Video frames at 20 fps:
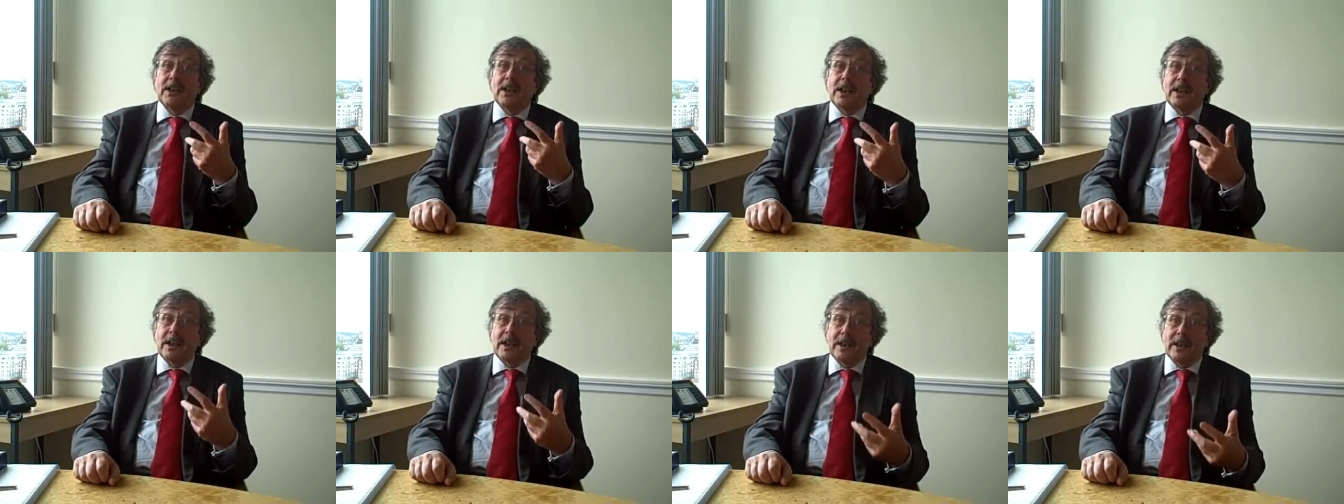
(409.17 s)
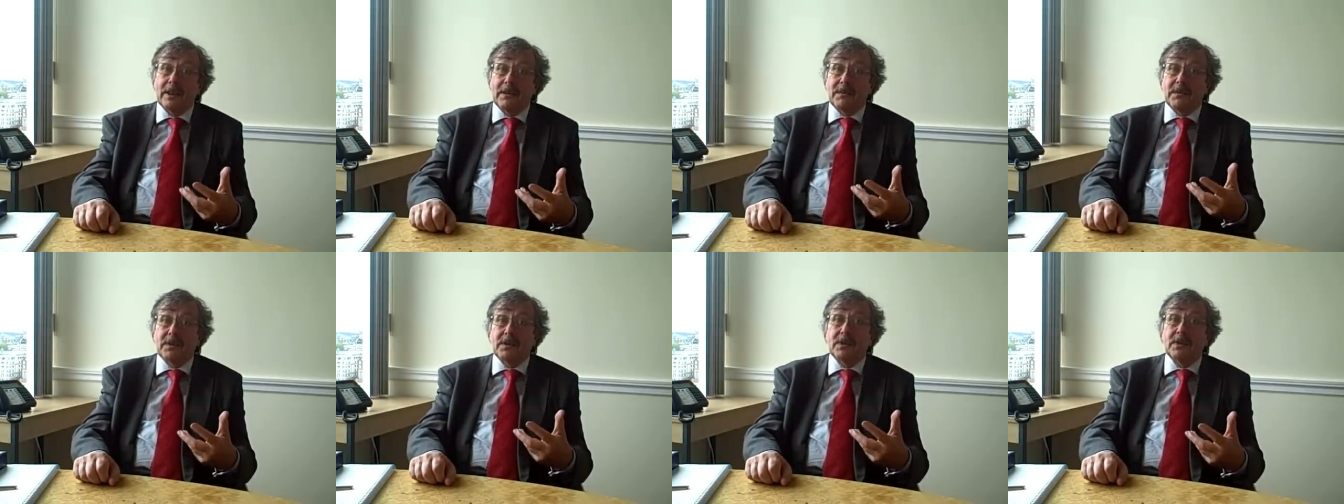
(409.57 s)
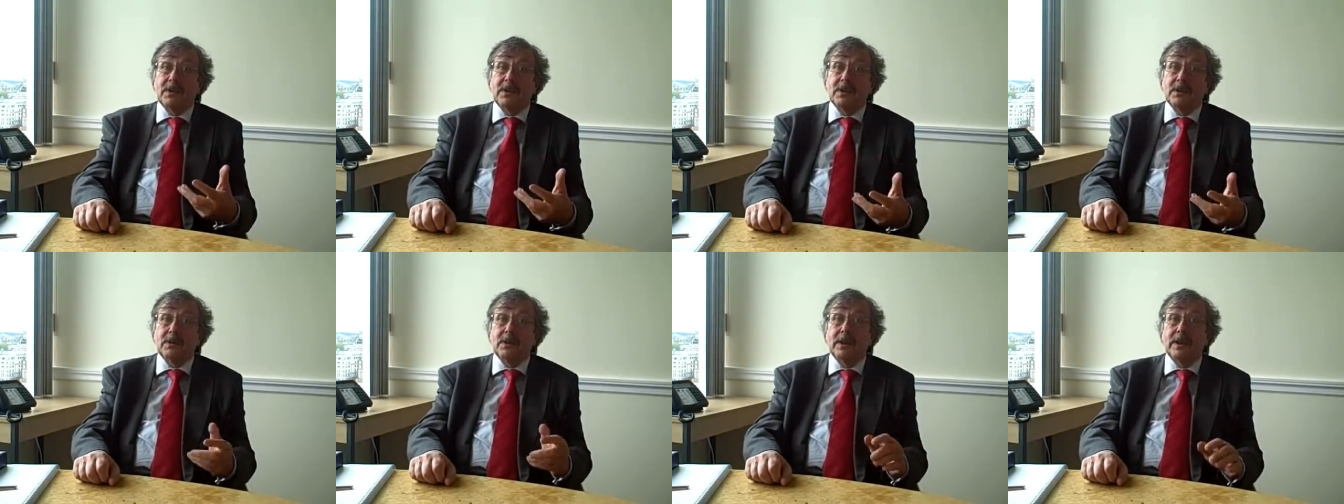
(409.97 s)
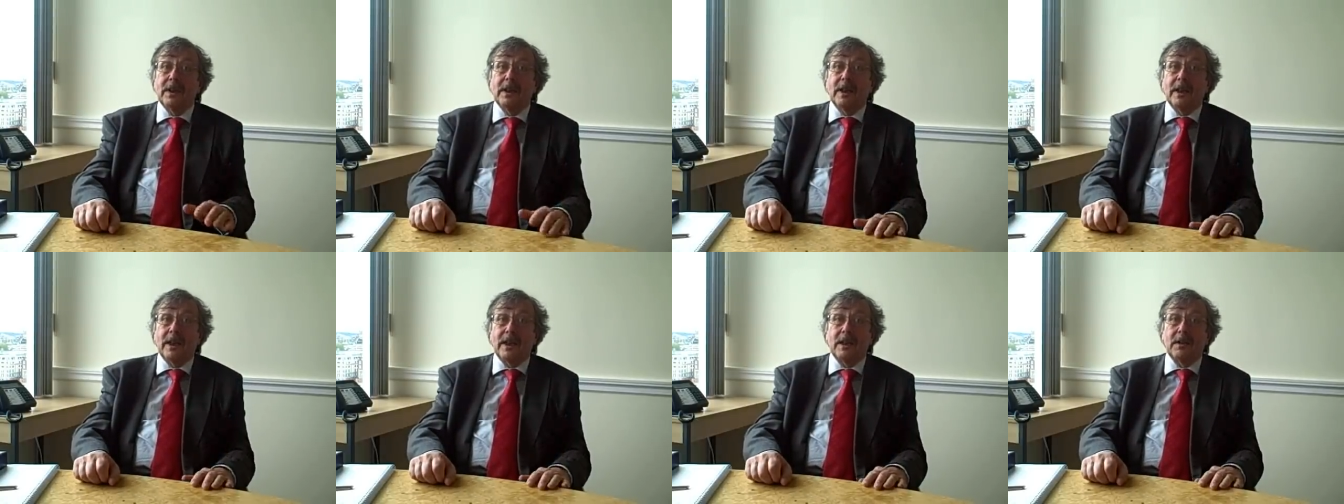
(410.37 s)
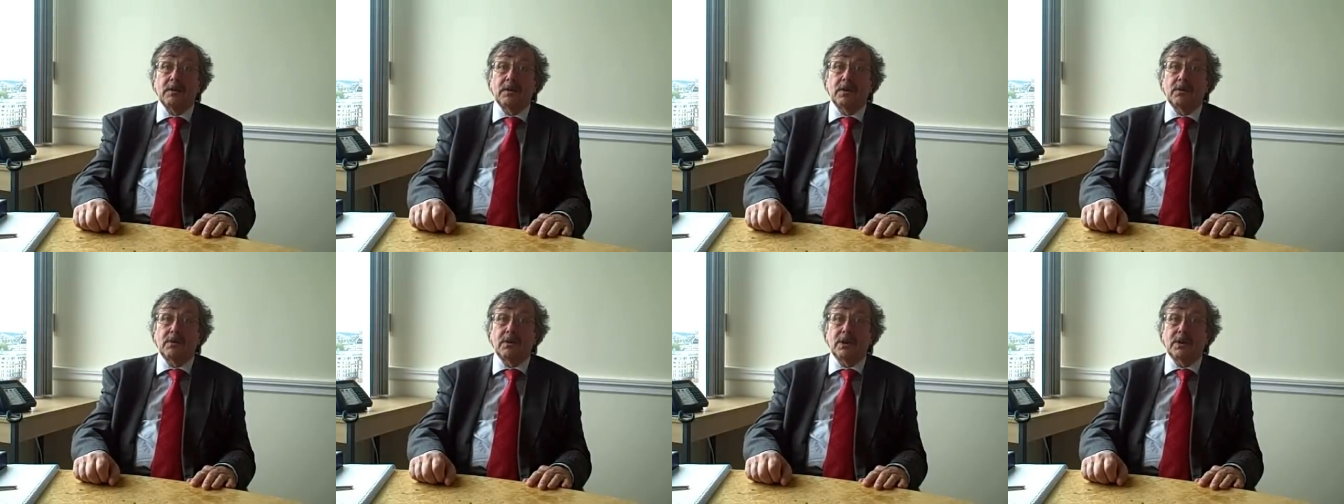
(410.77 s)
They have to know how
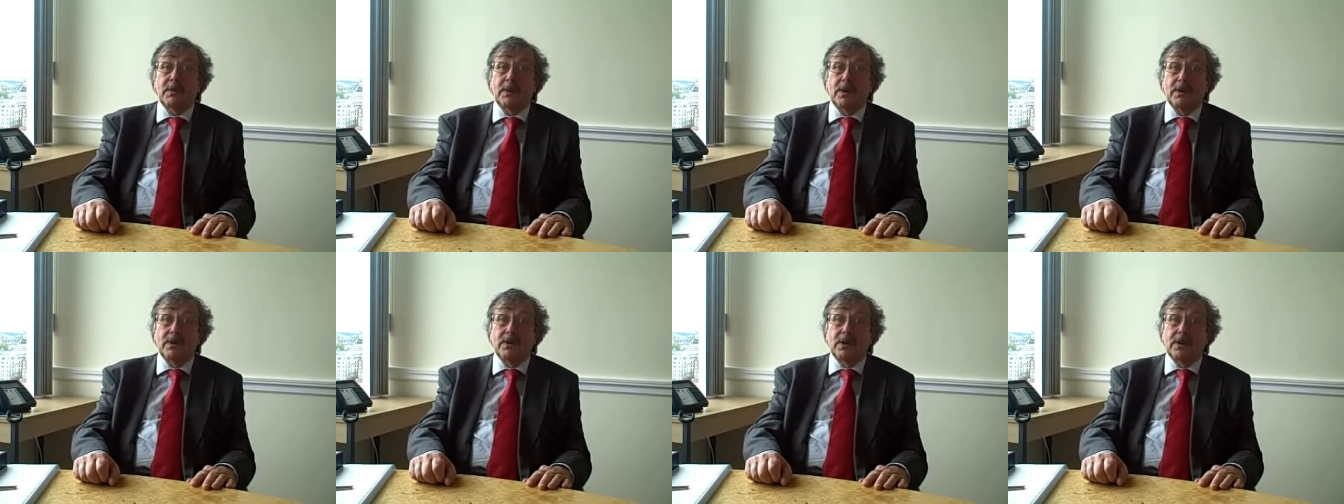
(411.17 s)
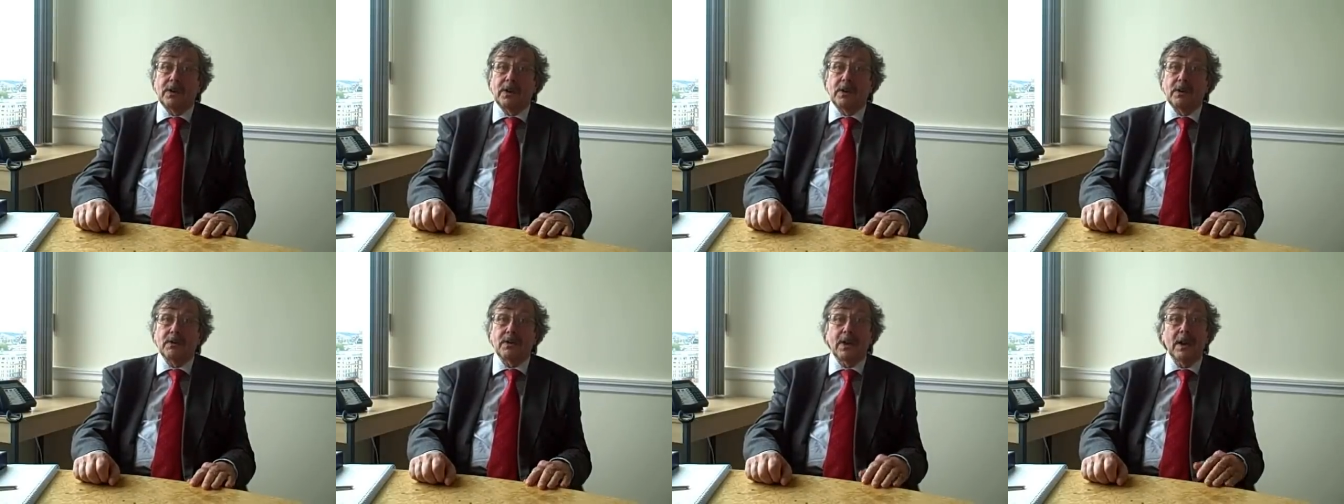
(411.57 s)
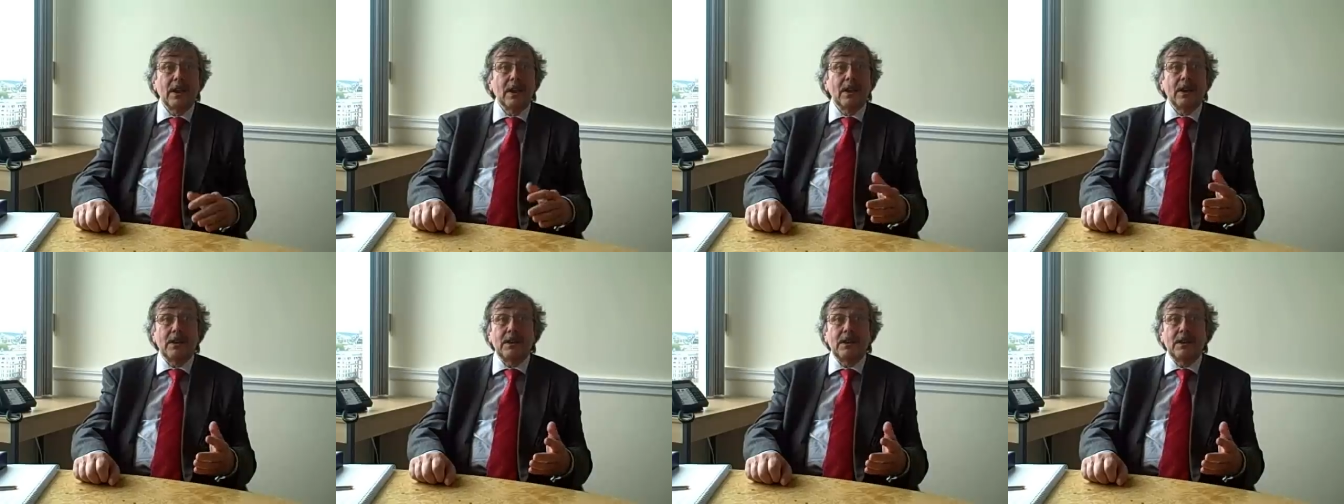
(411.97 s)
to respond to those,